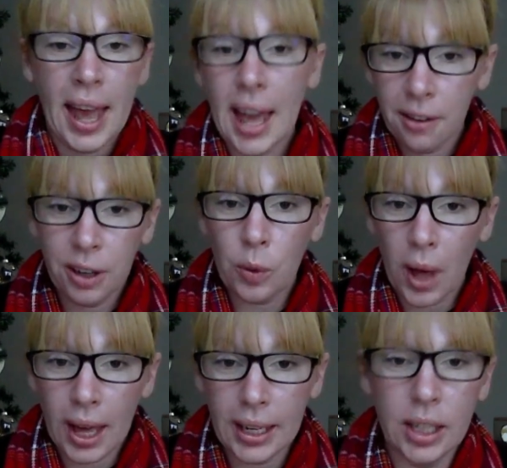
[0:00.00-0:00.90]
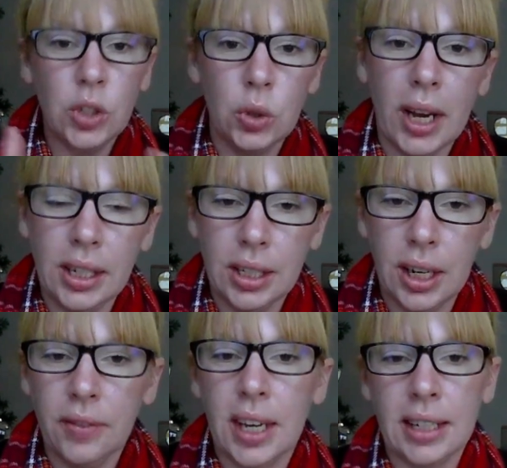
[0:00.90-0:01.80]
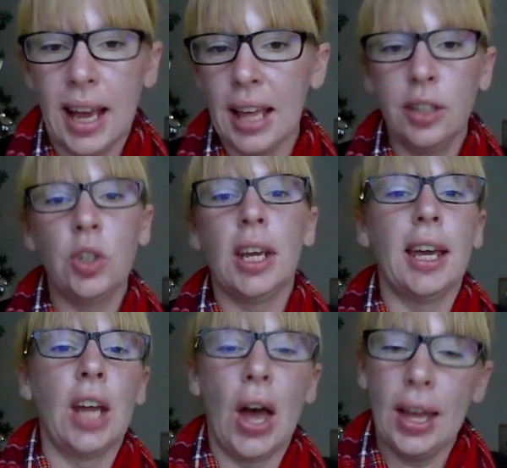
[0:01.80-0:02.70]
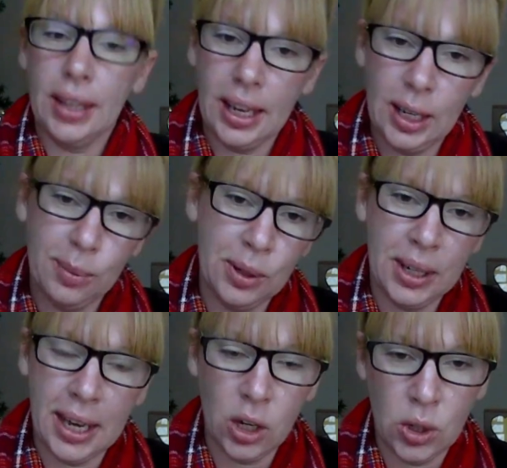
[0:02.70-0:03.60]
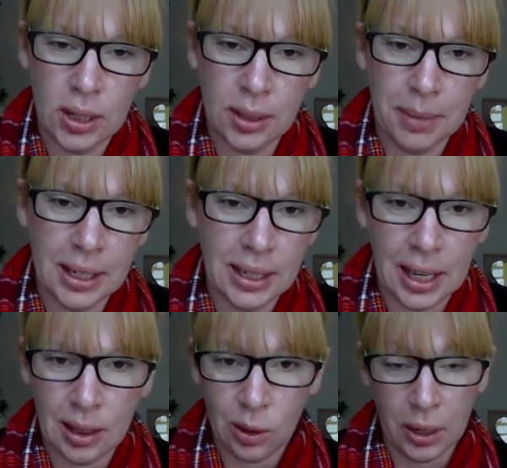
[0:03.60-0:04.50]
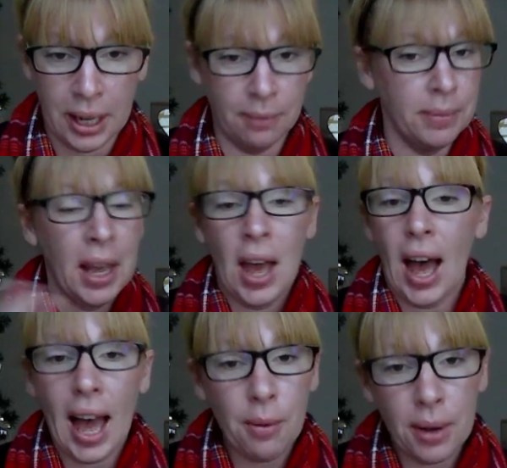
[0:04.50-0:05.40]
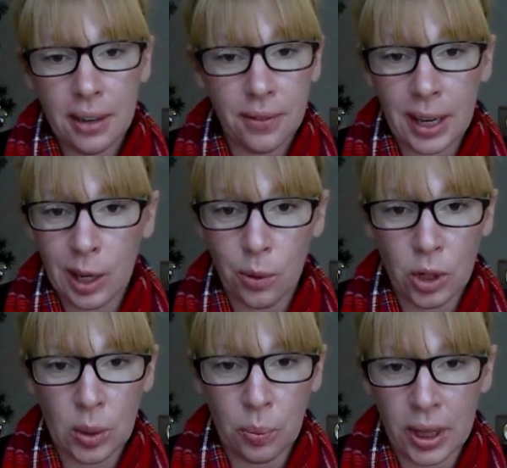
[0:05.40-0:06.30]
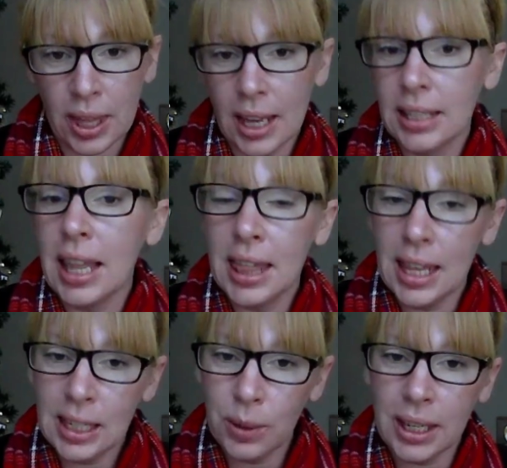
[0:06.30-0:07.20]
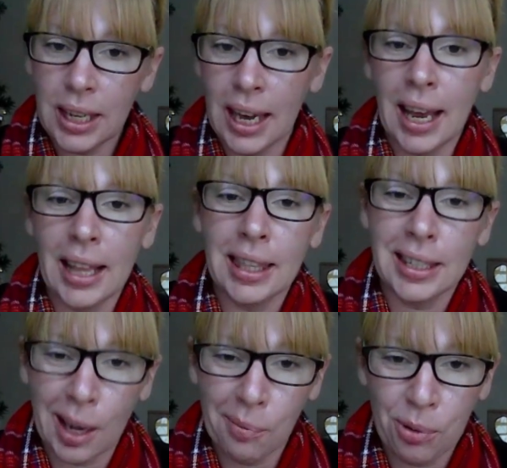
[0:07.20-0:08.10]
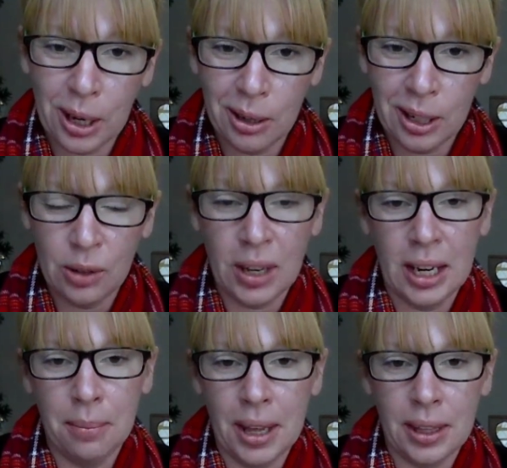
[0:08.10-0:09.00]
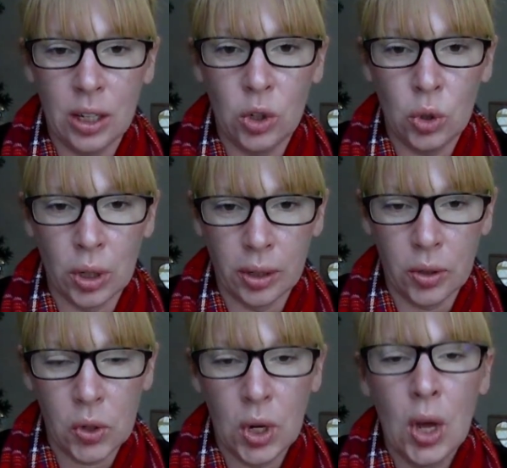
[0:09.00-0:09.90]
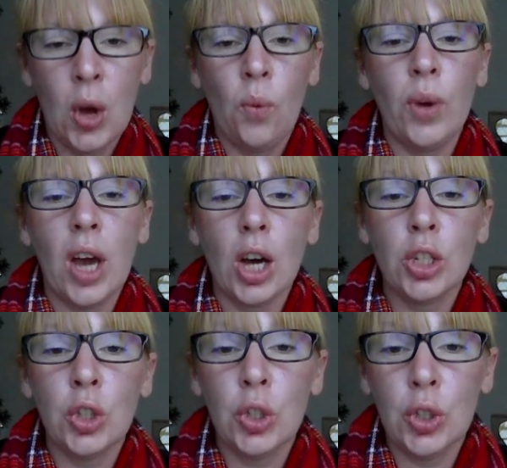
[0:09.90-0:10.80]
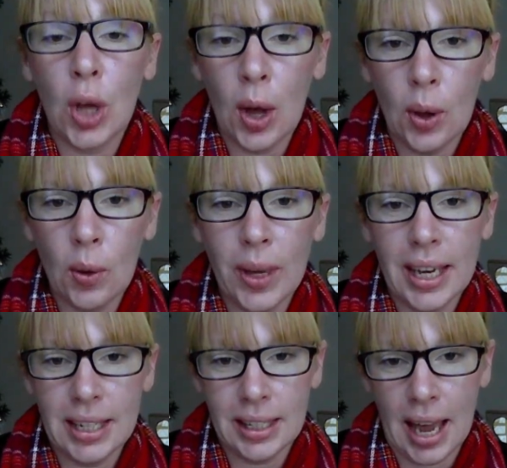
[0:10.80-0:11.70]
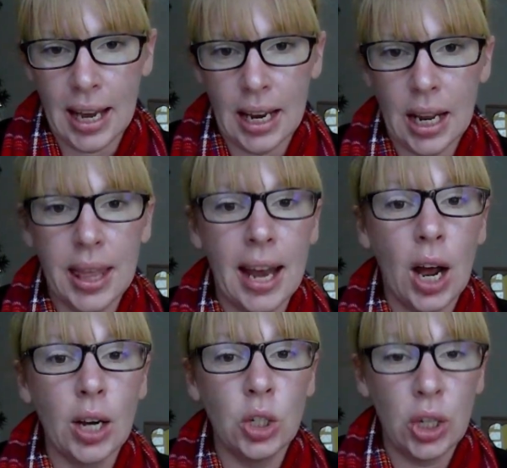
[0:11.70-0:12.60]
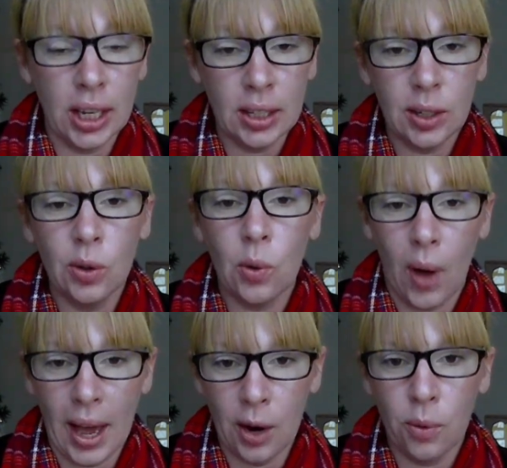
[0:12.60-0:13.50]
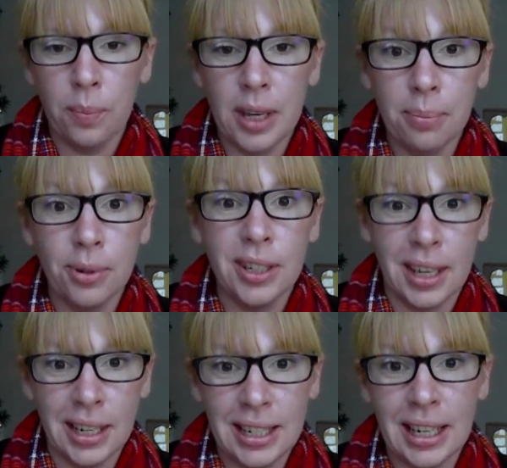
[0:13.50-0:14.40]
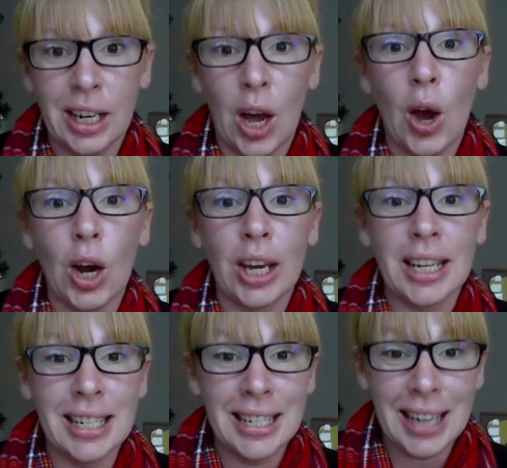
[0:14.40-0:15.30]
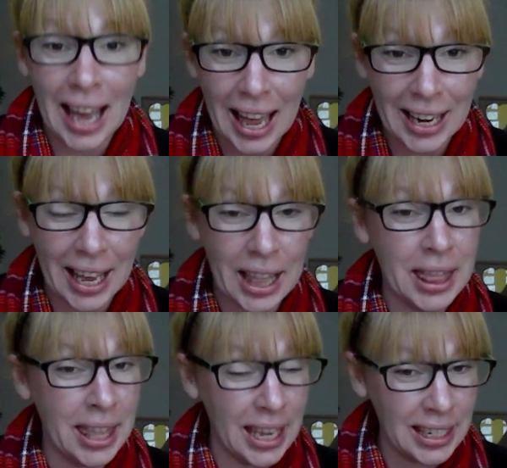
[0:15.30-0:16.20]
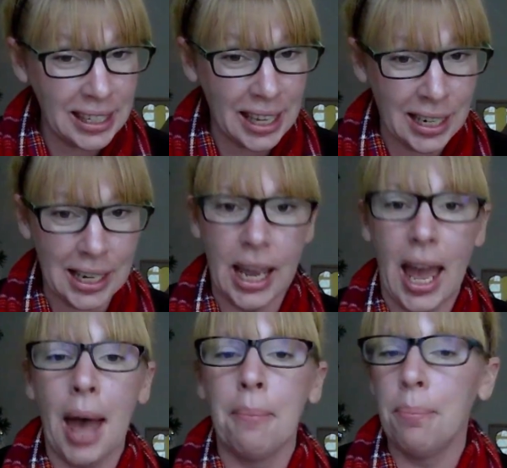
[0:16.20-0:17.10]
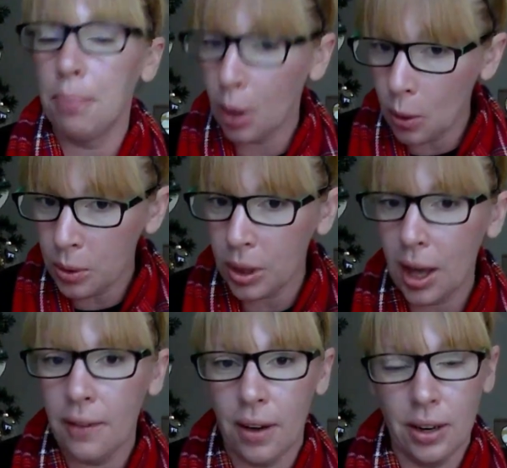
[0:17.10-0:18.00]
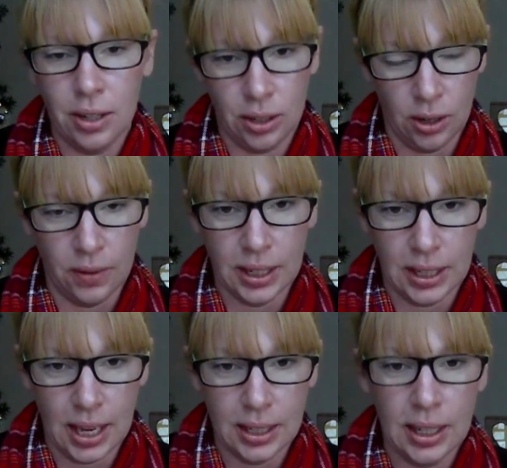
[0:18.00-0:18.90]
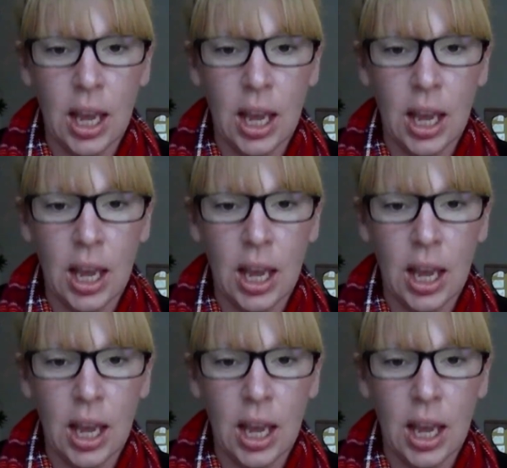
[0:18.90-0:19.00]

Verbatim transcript: Hey everyone, it's Director of Technology and Online Communications Amanda Henthornen. I want to invite you to worship with us this weekend at the Sun Prairie United Methodist Church. We are so excited that our Chancel Choir will be presenting our cantata this Sunday at both of our services.